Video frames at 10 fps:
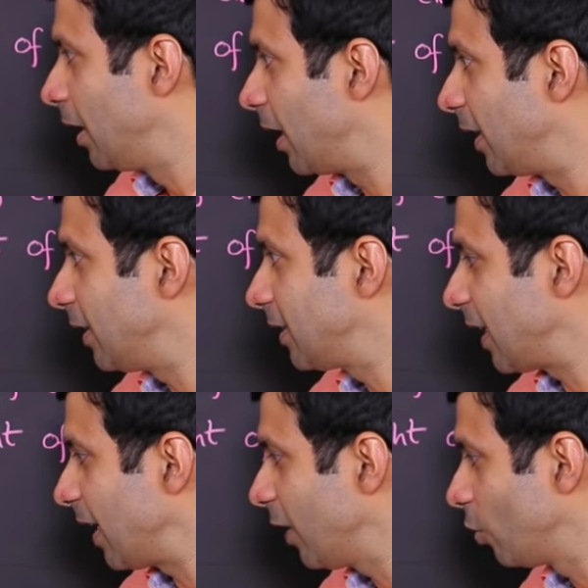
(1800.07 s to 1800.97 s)
And it's
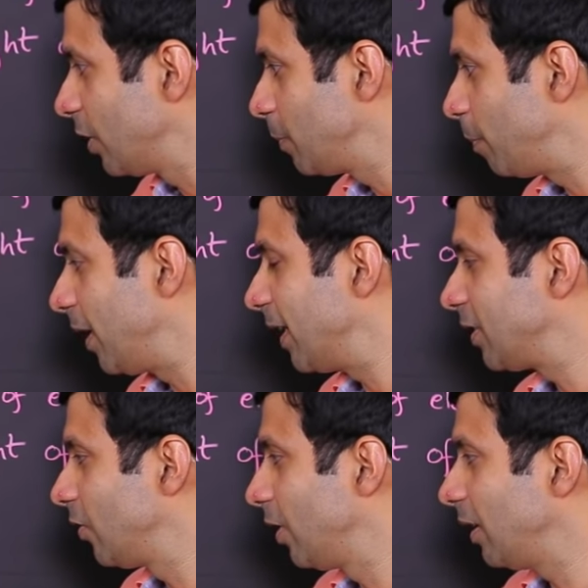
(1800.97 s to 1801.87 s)
standing on this
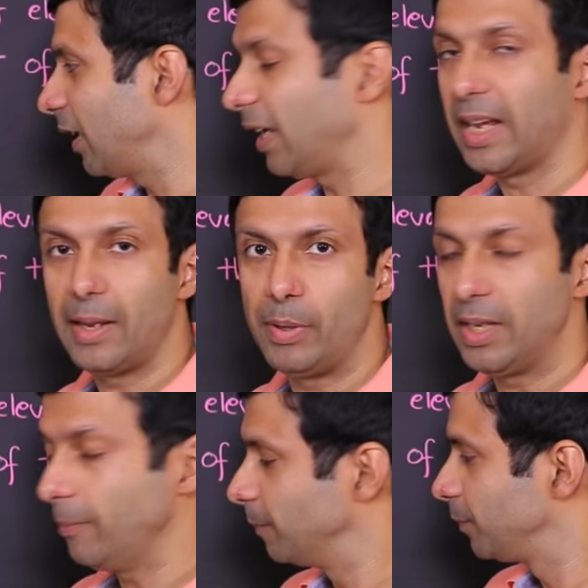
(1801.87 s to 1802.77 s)
pedestal
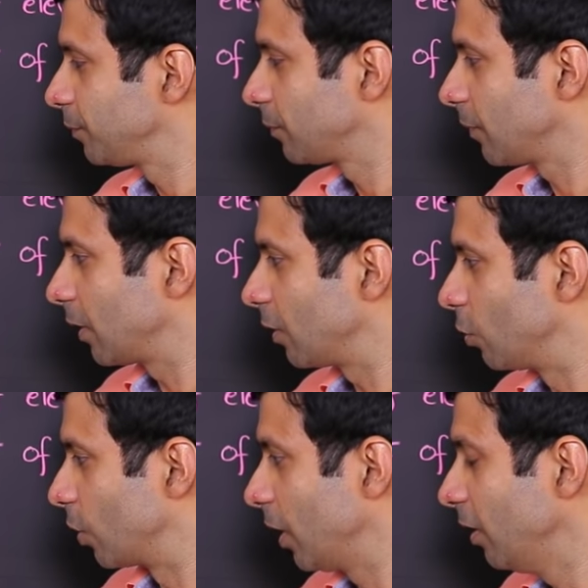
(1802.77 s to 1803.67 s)
AB,
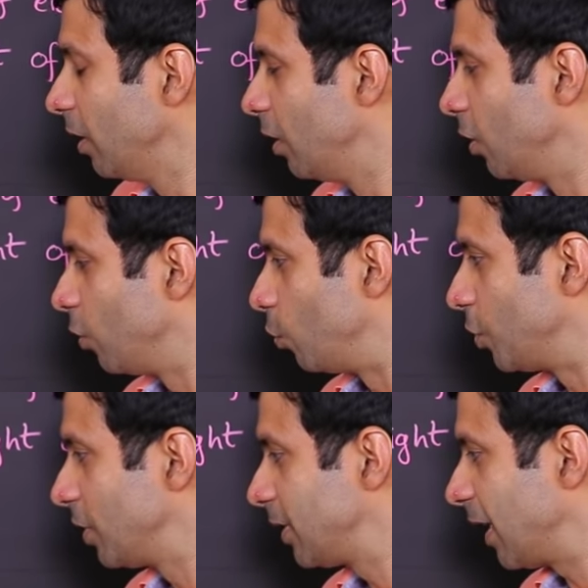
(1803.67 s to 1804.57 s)
okay?
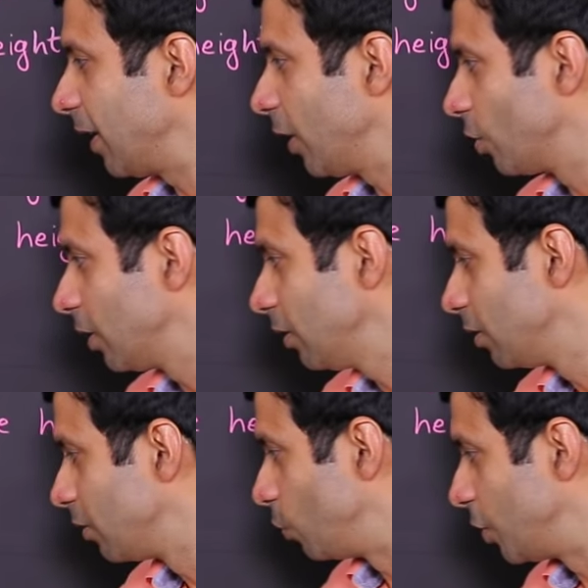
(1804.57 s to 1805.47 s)
Which is standing on the,
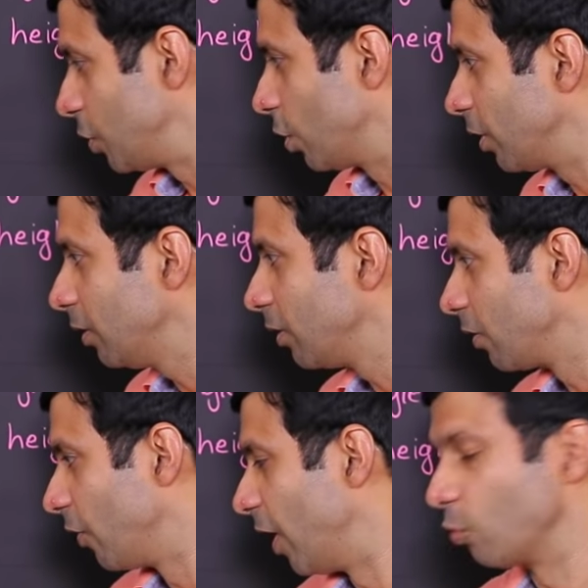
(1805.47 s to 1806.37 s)
which is on the
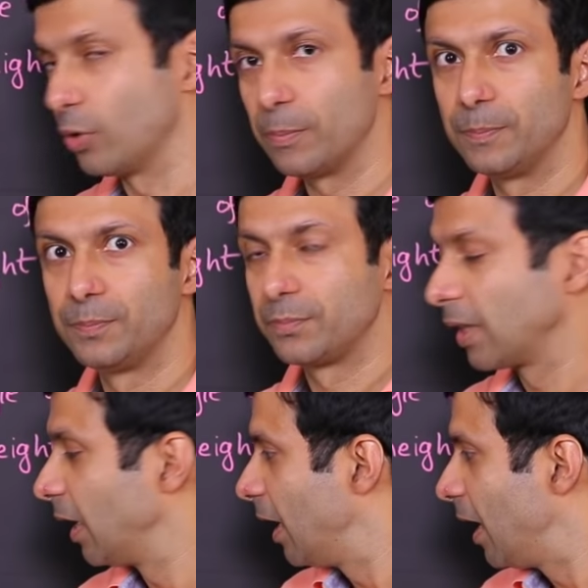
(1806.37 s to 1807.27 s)
ground.
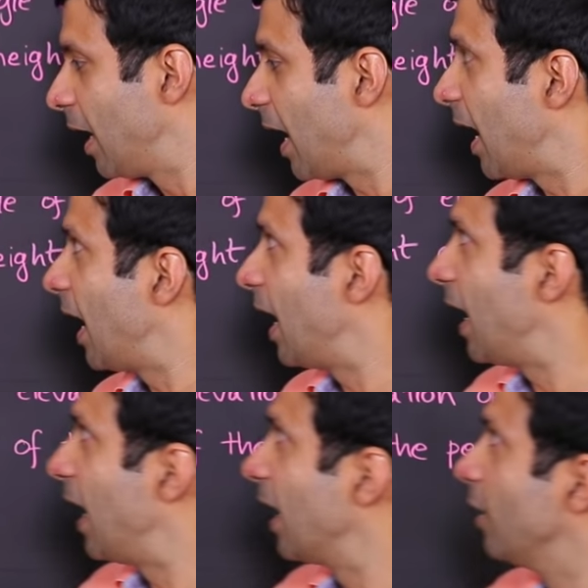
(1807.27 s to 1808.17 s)

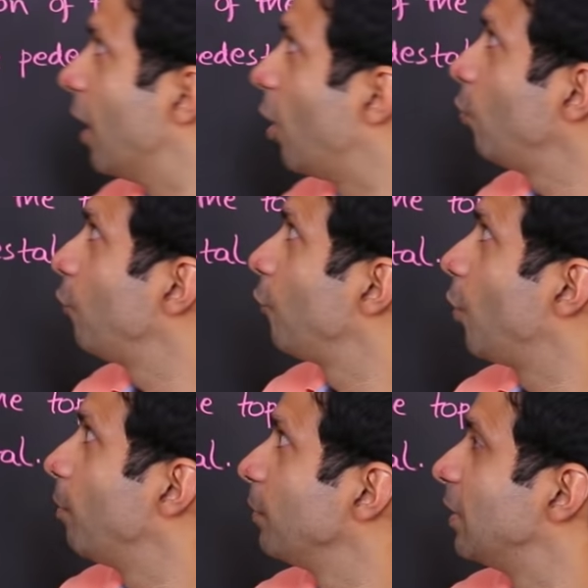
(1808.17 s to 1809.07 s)
And now
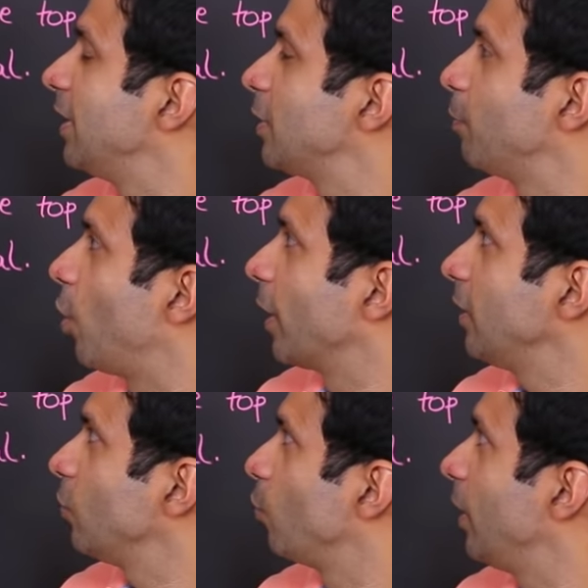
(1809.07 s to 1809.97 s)
from this
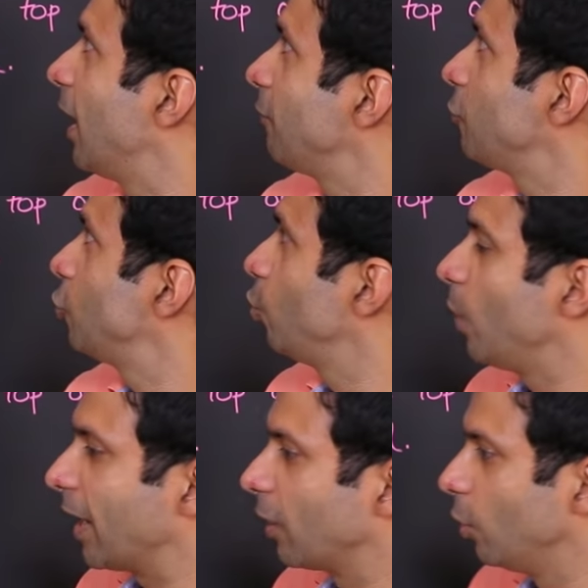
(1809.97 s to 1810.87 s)
point, we have two
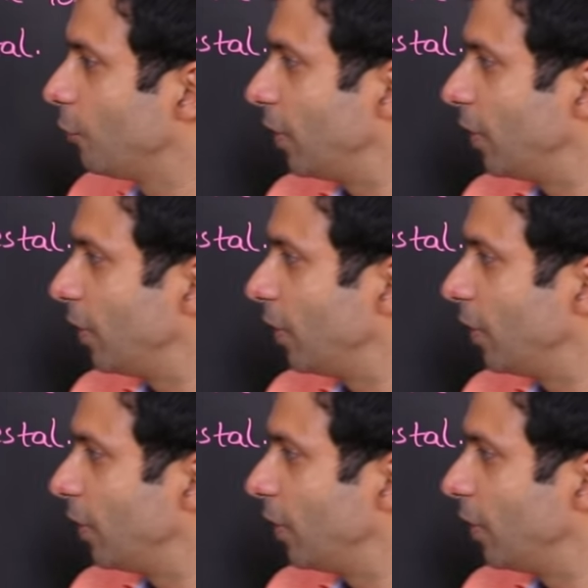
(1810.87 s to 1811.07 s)
angle of